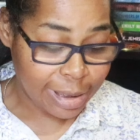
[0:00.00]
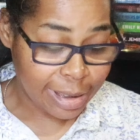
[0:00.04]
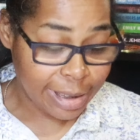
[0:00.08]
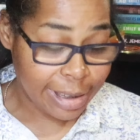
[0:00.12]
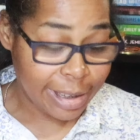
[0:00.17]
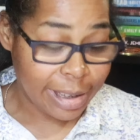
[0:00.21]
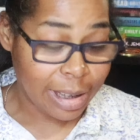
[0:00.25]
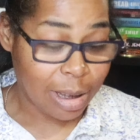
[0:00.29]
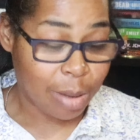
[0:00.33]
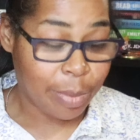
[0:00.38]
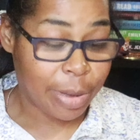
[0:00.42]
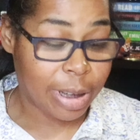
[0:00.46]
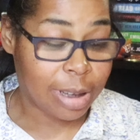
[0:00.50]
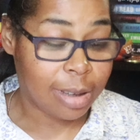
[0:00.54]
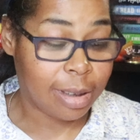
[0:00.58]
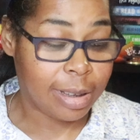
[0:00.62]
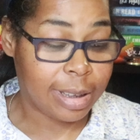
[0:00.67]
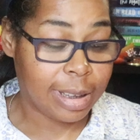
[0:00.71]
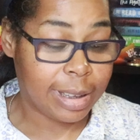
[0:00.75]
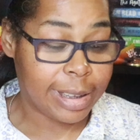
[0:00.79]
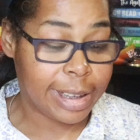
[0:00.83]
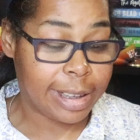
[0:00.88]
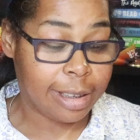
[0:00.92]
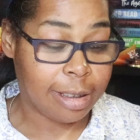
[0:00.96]
thing
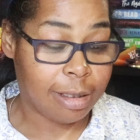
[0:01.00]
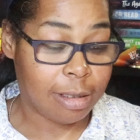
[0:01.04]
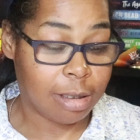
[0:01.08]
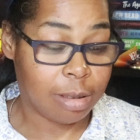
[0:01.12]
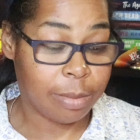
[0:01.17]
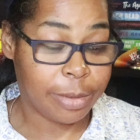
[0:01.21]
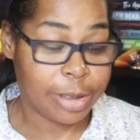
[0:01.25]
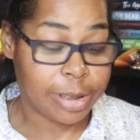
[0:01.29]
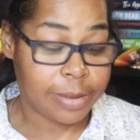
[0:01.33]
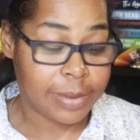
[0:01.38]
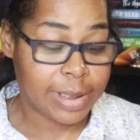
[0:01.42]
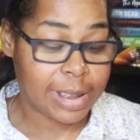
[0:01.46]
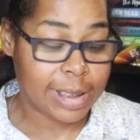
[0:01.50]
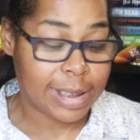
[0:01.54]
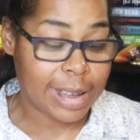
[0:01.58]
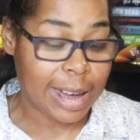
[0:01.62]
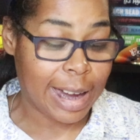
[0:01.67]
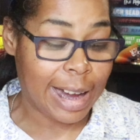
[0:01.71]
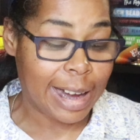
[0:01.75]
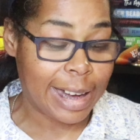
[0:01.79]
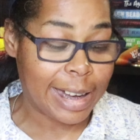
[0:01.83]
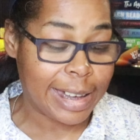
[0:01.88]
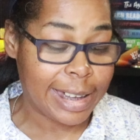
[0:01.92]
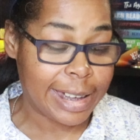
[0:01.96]
about Elena Armas,
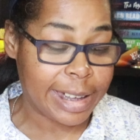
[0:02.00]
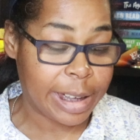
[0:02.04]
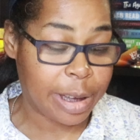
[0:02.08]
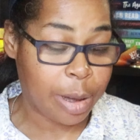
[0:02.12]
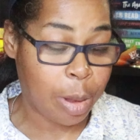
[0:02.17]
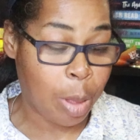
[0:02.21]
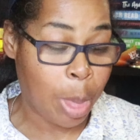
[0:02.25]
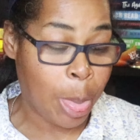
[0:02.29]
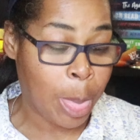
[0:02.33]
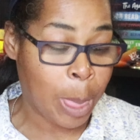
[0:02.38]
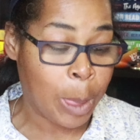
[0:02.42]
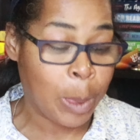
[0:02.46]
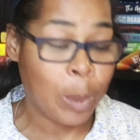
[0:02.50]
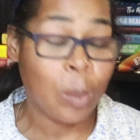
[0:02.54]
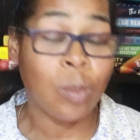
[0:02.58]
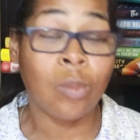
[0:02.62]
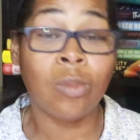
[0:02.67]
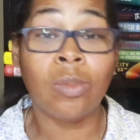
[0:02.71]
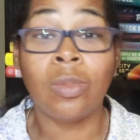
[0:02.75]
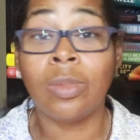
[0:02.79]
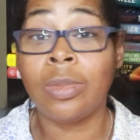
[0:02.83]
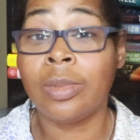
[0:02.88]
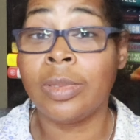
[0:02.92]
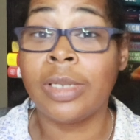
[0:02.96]
I
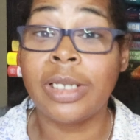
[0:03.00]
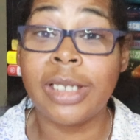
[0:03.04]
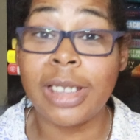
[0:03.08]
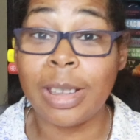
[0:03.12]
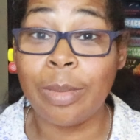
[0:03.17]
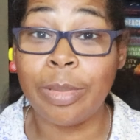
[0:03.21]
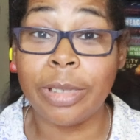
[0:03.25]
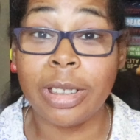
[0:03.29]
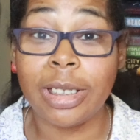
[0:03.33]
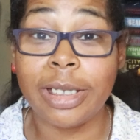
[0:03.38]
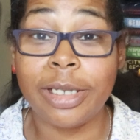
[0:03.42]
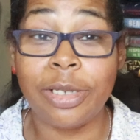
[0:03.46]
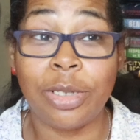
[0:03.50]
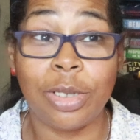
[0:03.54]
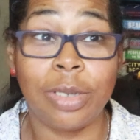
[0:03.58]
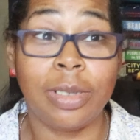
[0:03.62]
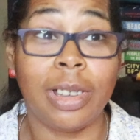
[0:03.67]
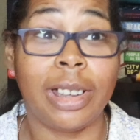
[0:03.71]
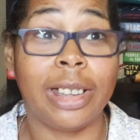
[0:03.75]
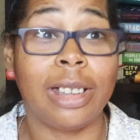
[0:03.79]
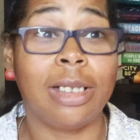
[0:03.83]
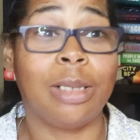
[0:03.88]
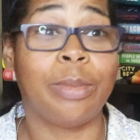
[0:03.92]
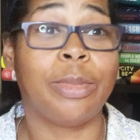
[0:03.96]
typically do
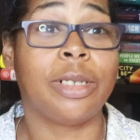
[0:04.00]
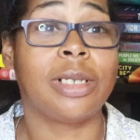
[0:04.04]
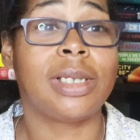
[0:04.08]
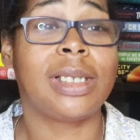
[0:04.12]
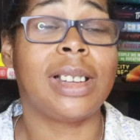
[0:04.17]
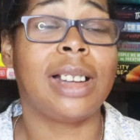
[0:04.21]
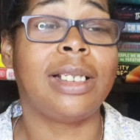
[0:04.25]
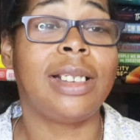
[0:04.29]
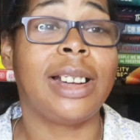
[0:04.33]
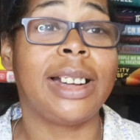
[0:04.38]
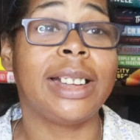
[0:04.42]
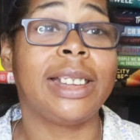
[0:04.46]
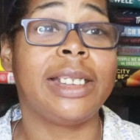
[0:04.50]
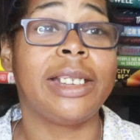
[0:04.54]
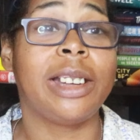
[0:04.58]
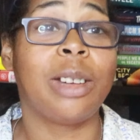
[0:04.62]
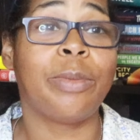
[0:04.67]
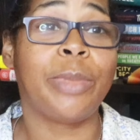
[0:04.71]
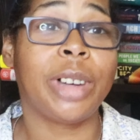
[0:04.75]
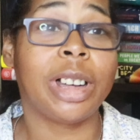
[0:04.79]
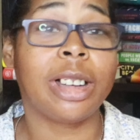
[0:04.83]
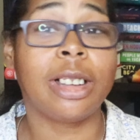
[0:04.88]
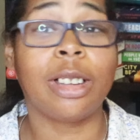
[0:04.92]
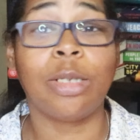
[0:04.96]
like her books. I like The
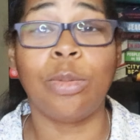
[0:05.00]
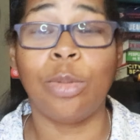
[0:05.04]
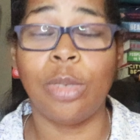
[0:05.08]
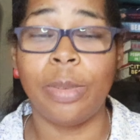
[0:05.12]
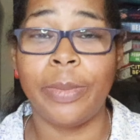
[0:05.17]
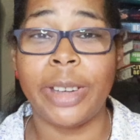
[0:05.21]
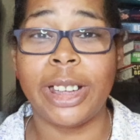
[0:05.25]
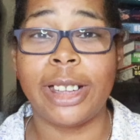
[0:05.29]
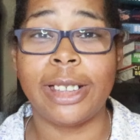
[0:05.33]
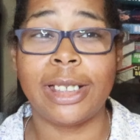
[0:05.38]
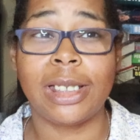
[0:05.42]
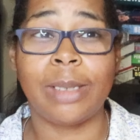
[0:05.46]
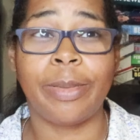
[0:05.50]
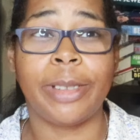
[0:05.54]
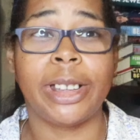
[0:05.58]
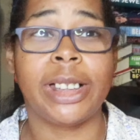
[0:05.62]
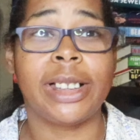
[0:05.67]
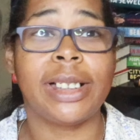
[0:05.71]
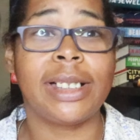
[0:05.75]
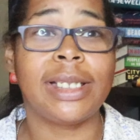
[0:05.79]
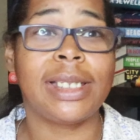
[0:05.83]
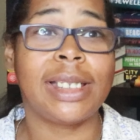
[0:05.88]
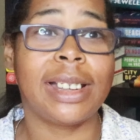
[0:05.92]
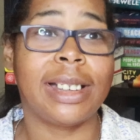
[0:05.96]
American Roommate
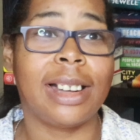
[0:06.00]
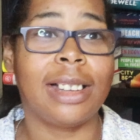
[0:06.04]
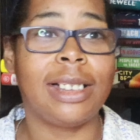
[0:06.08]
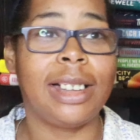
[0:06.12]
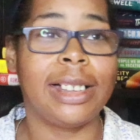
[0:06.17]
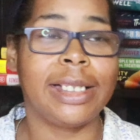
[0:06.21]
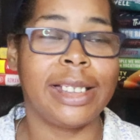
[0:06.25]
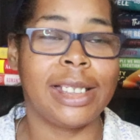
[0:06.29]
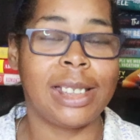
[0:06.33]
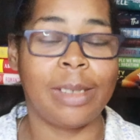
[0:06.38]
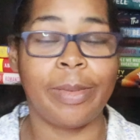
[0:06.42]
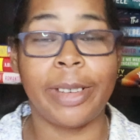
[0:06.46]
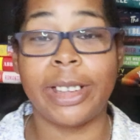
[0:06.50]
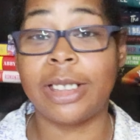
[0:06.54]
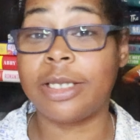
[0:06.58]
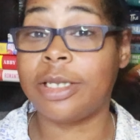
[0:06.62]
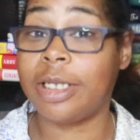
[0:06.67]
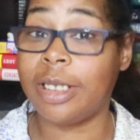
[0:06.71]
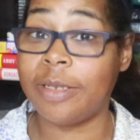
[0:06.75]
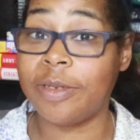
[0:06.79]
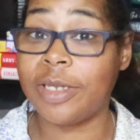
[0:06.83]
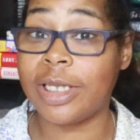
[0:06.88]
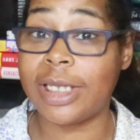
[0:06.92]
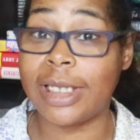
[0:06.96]
Experience and I like The
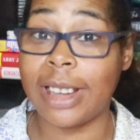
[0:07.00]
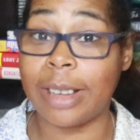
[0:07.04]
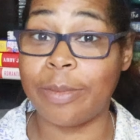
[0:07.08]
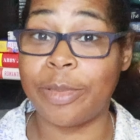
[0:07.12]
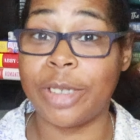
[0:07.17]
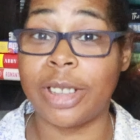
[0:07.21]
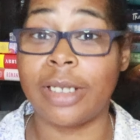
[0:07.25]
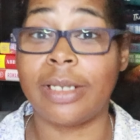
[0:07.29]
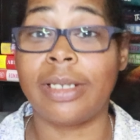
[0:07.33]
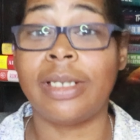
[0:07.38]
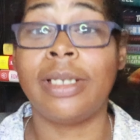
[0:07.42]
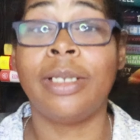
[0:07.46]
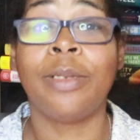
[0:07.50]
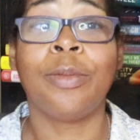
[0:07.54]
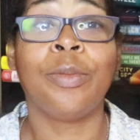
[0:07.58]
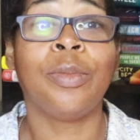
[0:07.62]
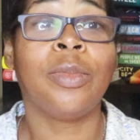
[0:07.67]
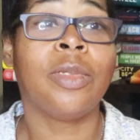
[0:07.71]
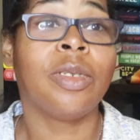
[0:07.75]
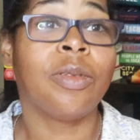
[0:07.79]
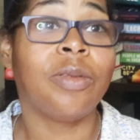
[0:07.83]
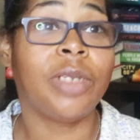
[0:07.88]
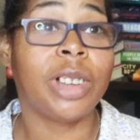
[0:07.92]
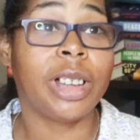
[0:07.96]
Spanish Love Deception.
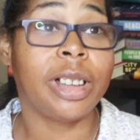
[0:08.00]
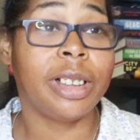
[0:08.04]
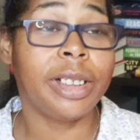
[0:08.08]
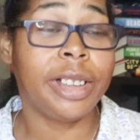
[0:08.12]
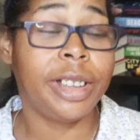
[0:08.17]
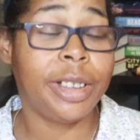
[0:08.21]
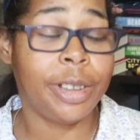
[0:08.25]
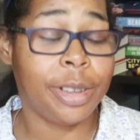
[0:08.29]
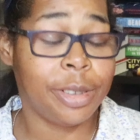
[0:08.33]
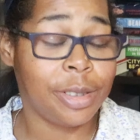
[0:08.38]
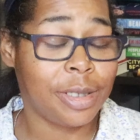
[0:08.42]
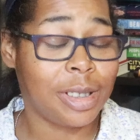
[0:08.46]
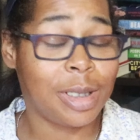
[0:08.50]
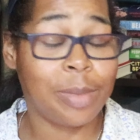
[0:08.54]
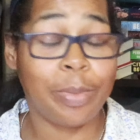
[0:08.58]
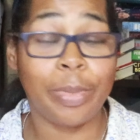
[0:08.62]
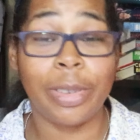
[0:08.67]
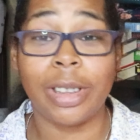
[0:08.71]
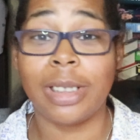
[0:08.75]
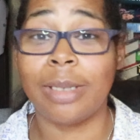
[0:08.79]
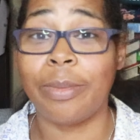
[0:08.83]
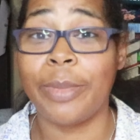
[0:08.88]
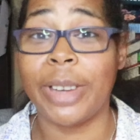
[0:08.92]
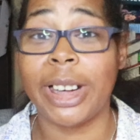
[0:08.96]
Very cute,
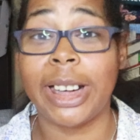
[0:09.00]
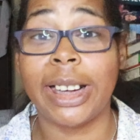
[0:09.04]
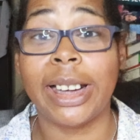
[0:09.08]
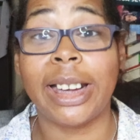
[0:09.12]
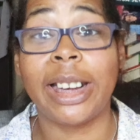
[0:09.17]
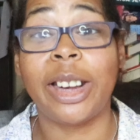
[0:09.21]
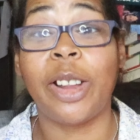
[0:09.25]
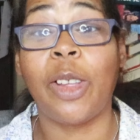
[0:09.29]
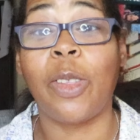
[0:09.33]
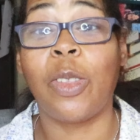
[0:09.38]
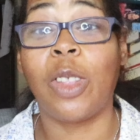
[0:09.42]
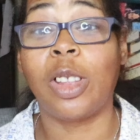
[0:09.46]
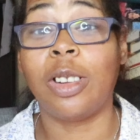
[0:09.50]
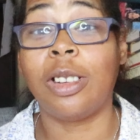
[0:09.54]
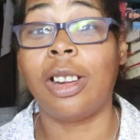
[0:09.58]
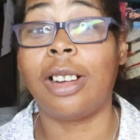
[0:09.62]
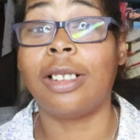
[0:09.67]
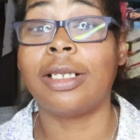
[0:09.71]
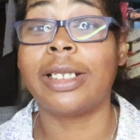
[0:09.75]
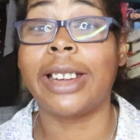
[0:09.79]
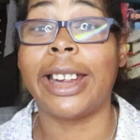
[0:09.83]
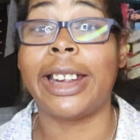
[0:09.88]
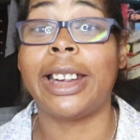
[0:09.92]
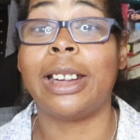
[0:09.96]
but man, The
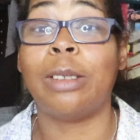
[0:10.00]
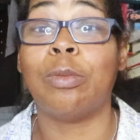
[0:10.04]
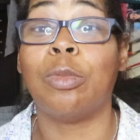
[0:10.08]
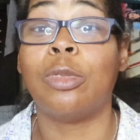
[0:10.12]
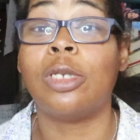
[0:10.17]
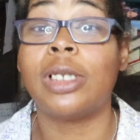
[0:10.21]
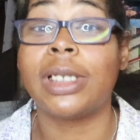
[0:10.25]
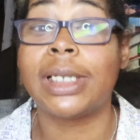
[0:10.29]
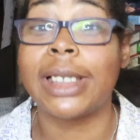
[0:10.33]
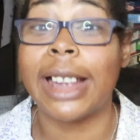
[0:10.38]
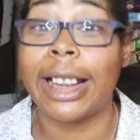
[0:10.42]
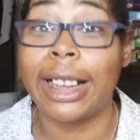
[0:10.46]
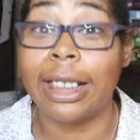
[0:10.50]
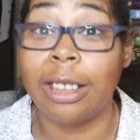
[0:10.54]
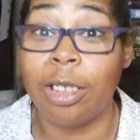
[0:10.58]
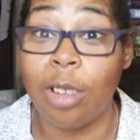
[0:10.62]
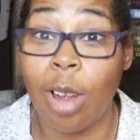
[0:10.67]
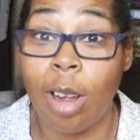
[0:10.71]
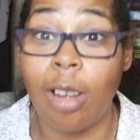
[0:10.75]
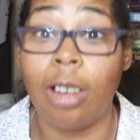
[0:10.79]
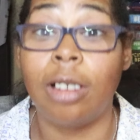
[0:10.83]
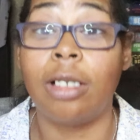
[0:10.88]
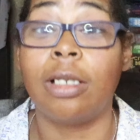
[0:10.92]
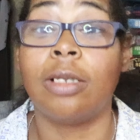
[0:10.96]
Long Game was a
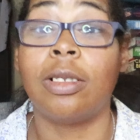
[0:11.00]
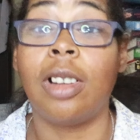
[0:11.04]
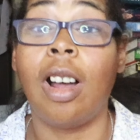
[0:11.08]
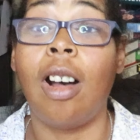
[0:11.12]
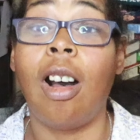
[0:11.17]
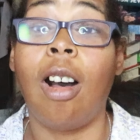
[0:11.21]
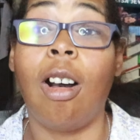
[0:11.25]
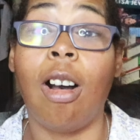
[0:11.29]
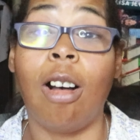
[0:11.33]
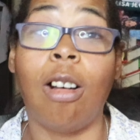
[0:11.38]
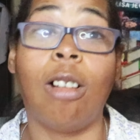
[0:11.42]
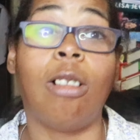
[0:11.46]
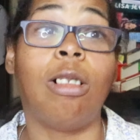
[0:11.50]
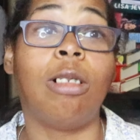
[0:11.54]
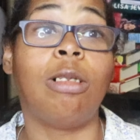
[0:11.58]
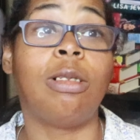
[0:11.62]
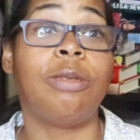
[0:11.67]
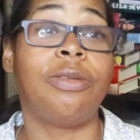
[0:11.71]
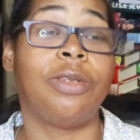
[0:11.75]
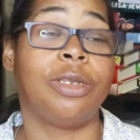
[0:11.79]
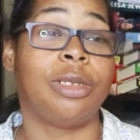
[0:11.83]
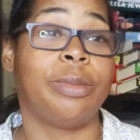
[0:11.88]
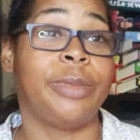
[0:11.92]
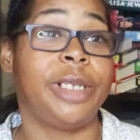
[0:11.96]
long
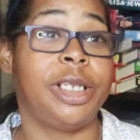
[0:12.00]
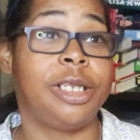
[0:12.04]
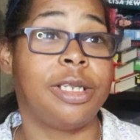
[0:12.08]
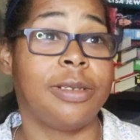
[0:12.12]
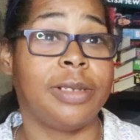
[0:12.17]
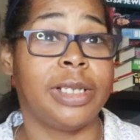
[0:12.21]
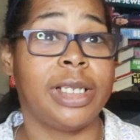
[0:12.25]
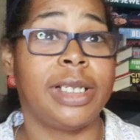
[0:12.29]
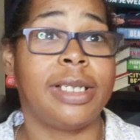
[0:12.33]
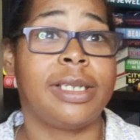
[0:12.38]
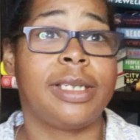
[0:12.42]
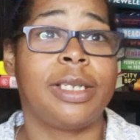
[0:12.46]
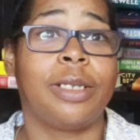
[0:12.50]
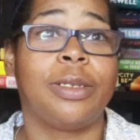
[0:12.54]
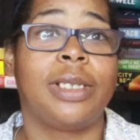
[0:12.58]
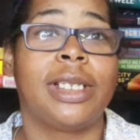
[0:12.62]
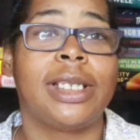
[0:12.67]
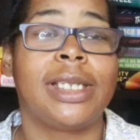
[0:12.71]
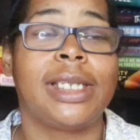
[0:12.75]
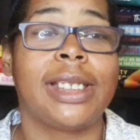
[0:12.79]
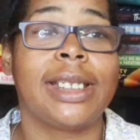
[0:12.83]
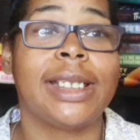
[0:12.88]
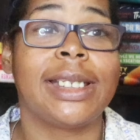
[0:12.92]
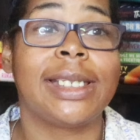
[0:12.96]
haul for me to read. So
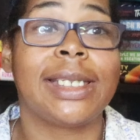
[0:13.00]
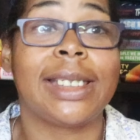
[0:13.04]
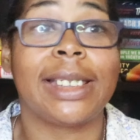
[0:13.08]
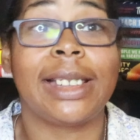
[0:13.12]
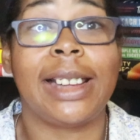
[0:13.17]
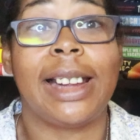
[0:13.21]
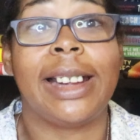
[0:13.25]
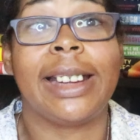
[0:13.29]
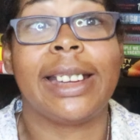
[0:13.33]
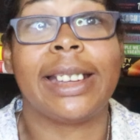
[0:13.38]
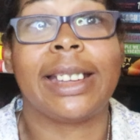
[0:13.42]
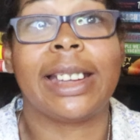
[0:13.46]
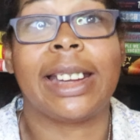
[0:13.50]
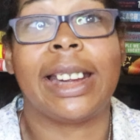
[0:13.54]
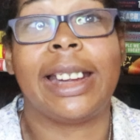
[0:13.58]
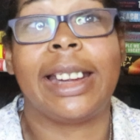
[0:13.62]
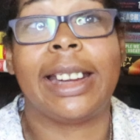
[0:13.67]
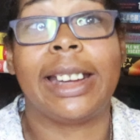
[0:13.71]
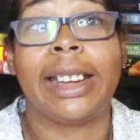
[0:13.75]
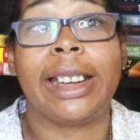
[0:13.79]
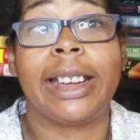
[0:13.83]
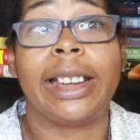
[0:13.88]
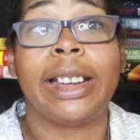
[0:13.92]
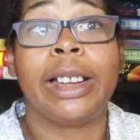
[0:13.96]
this is like
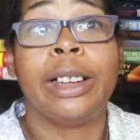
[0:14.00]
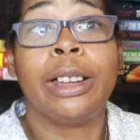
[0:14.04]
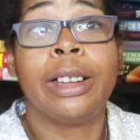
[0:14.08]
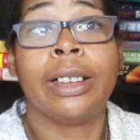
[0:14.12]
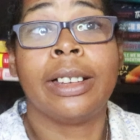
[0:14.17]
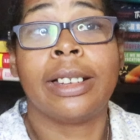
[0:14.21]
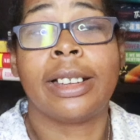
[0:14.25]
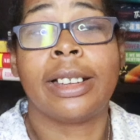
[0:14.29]
a